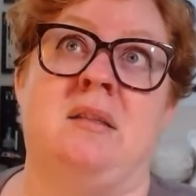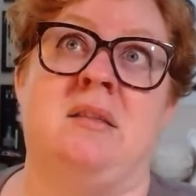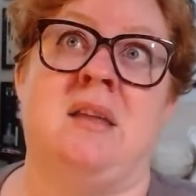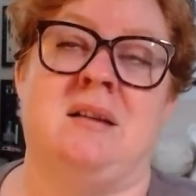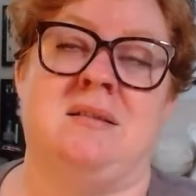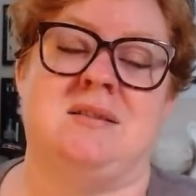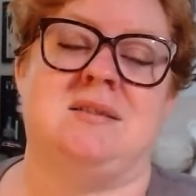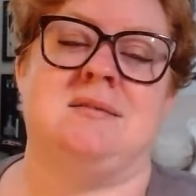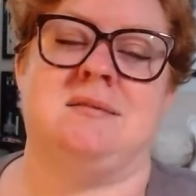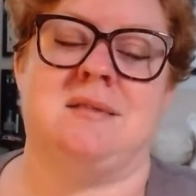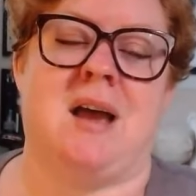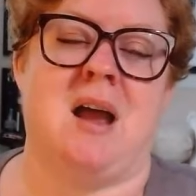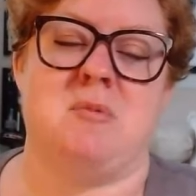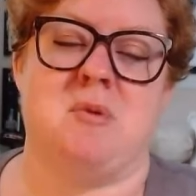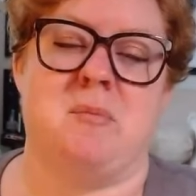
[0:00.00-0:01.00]
That's
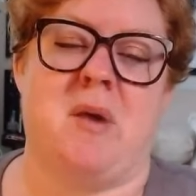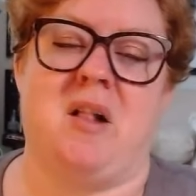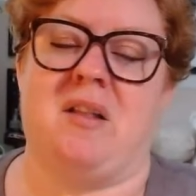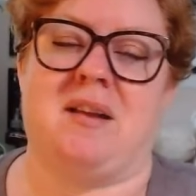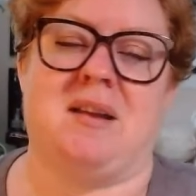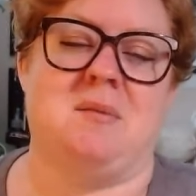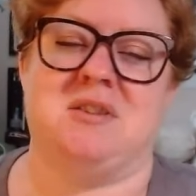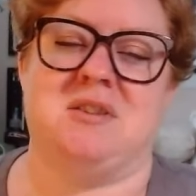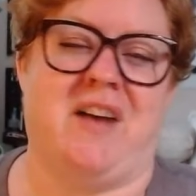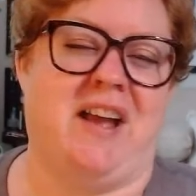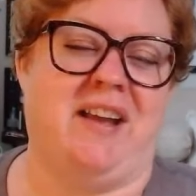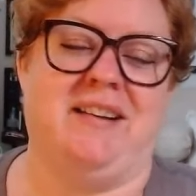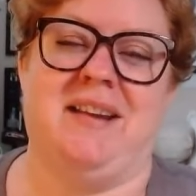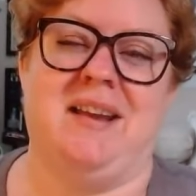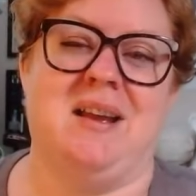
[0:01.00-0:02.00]
hyperbolic. It was
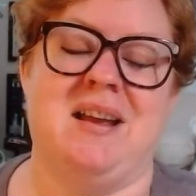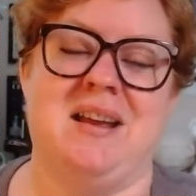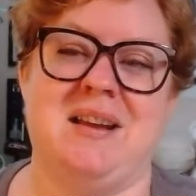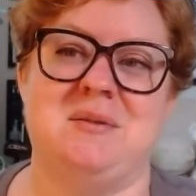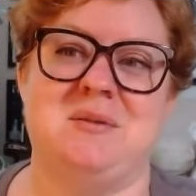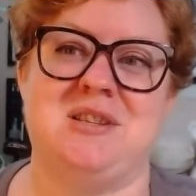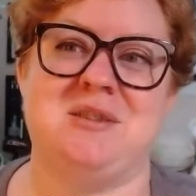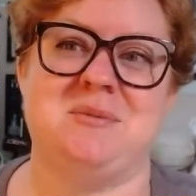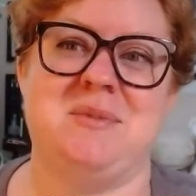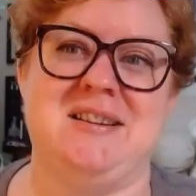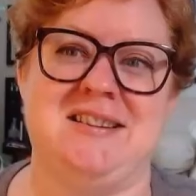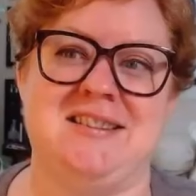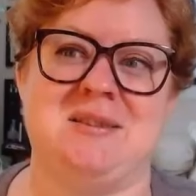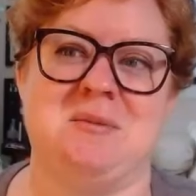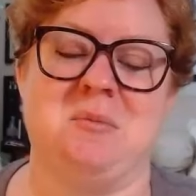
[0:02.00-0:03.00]
fine. So we
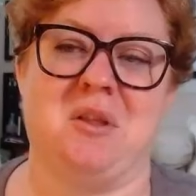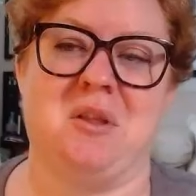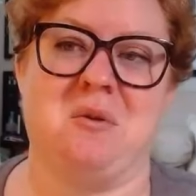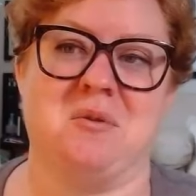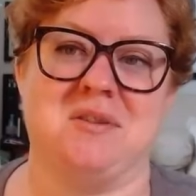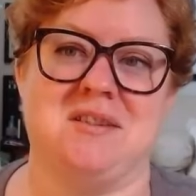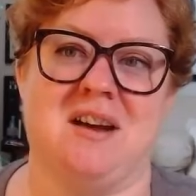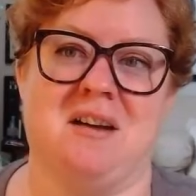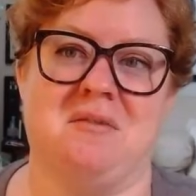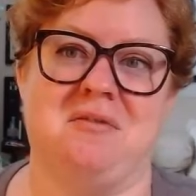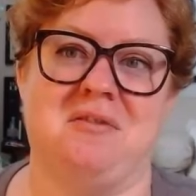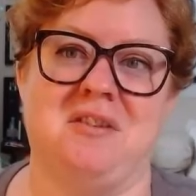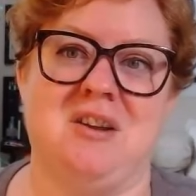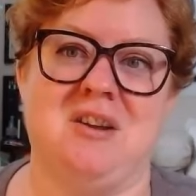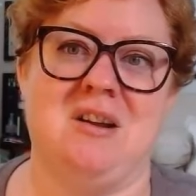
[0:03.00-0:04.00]
did some really cool
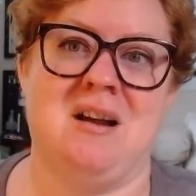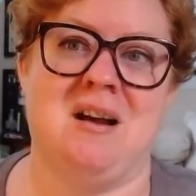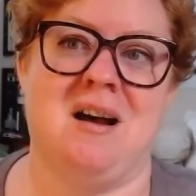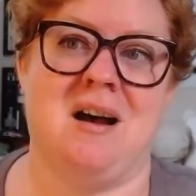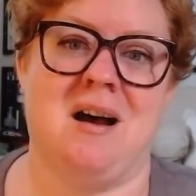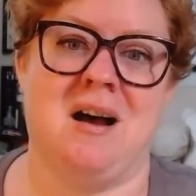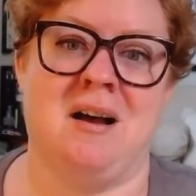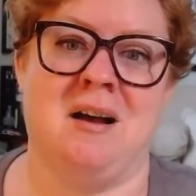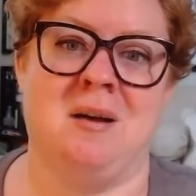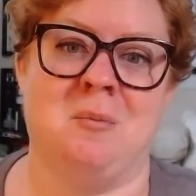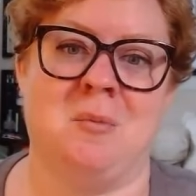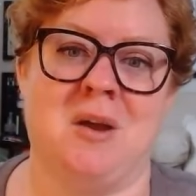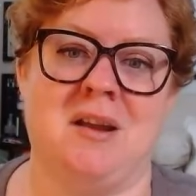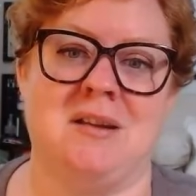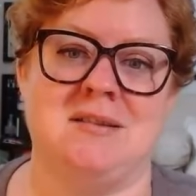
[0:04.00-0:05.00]
stuff.
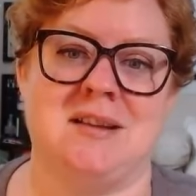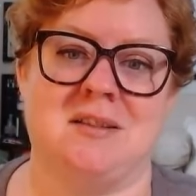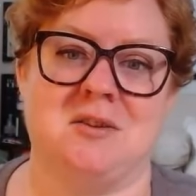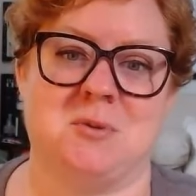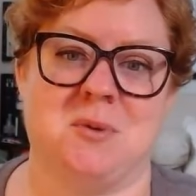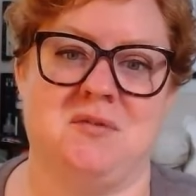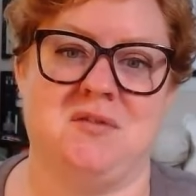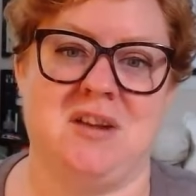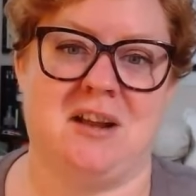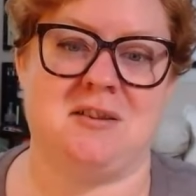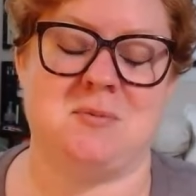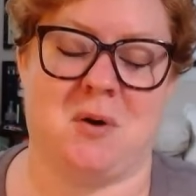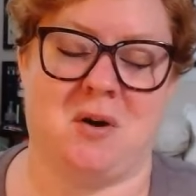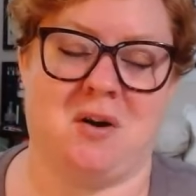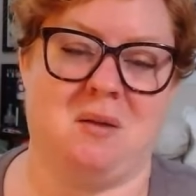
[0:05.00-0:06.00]
We had a Taylor Swift
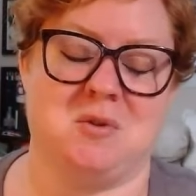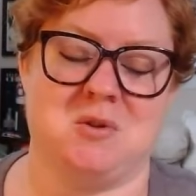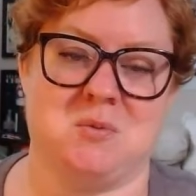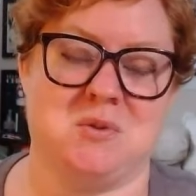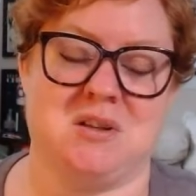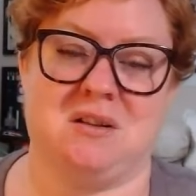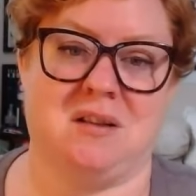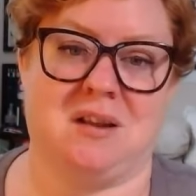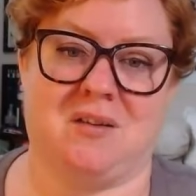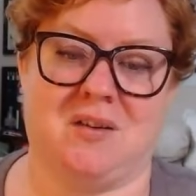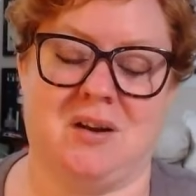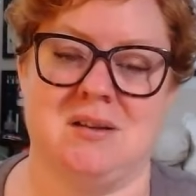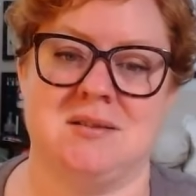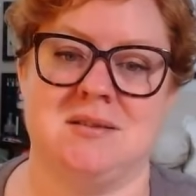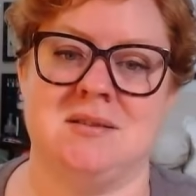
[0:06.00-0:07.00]
dance party, which was
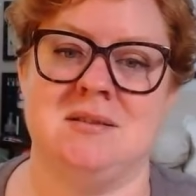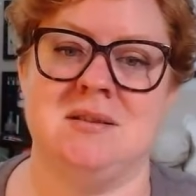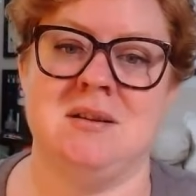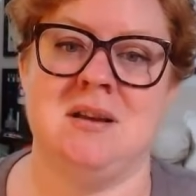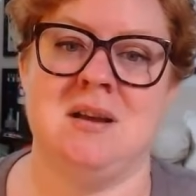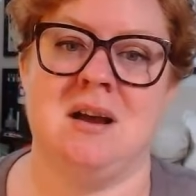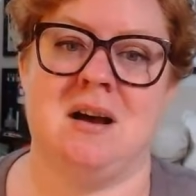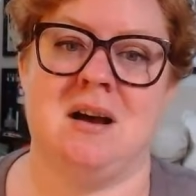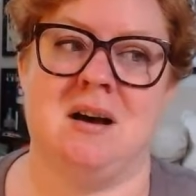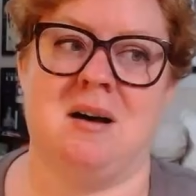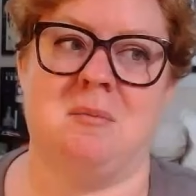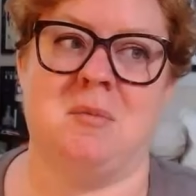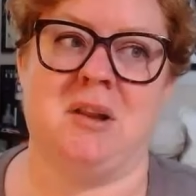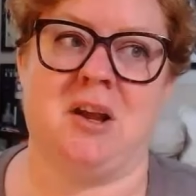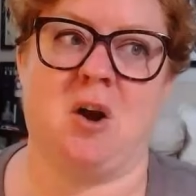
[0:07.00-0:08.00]
hilarious.
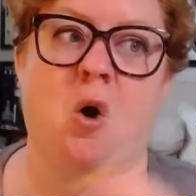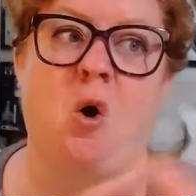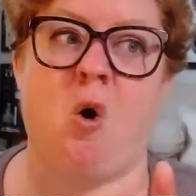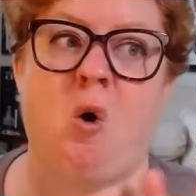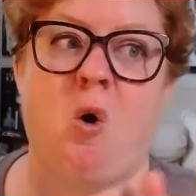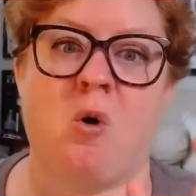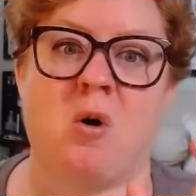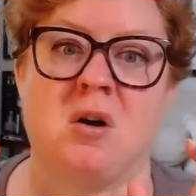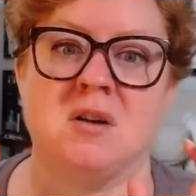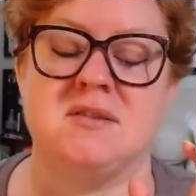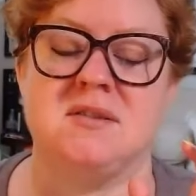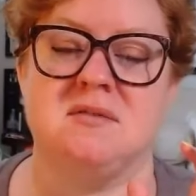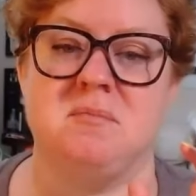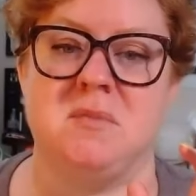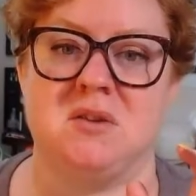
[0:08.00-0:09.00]
Like
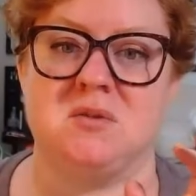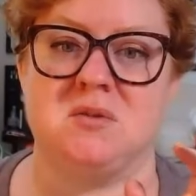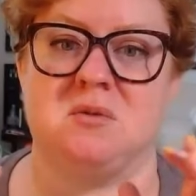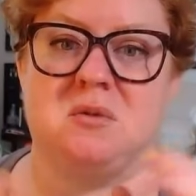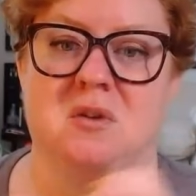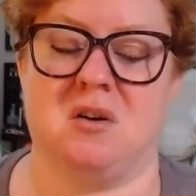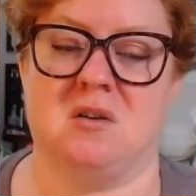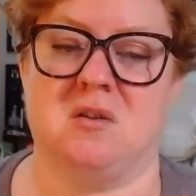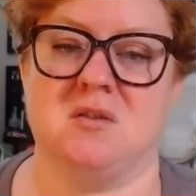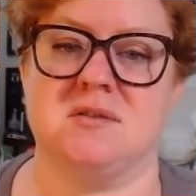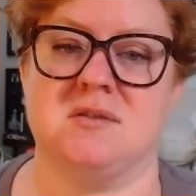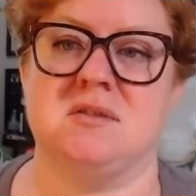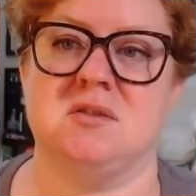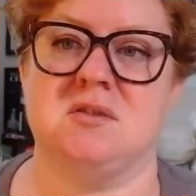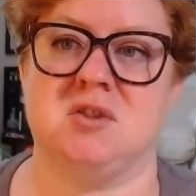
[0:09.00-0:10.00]
hordes of middle school
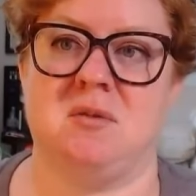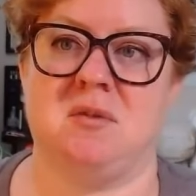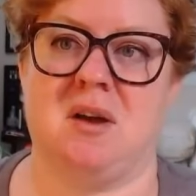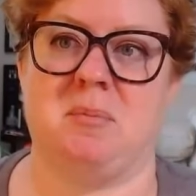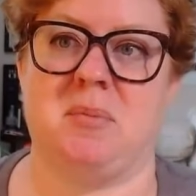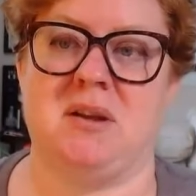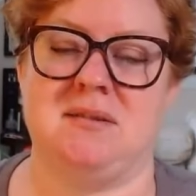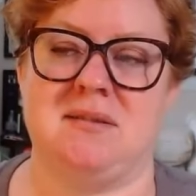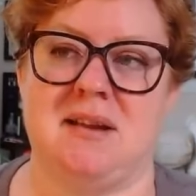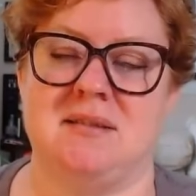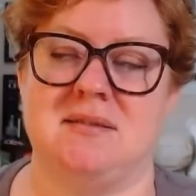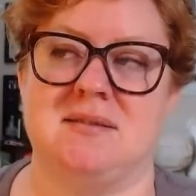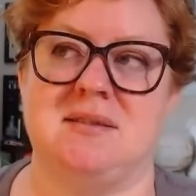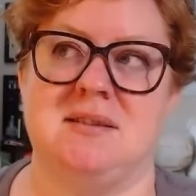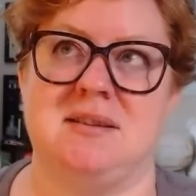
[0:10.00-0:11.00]
girls showed up and
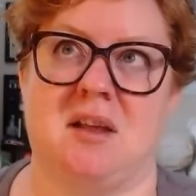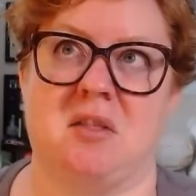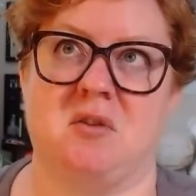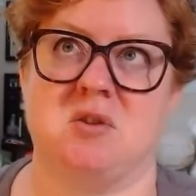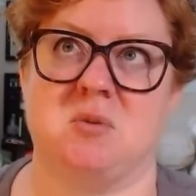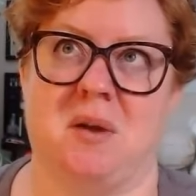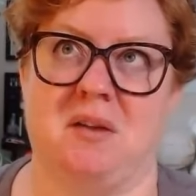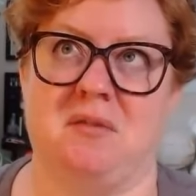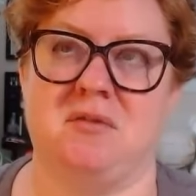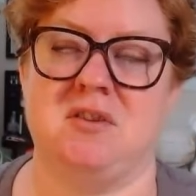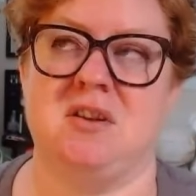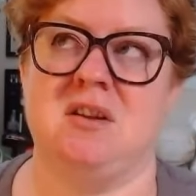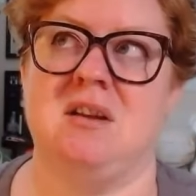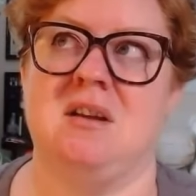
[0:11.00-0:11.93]
danced to Taylor Swift.